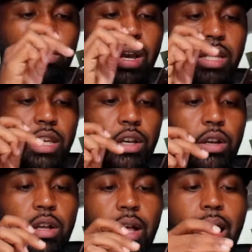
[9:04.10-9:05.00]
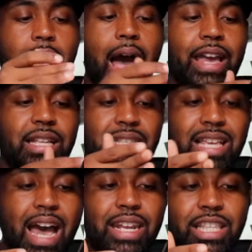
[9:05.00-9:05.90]
right here, I can
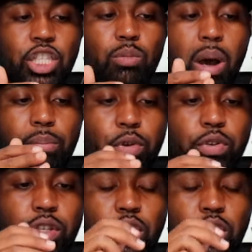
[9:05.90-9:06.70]
sign into my music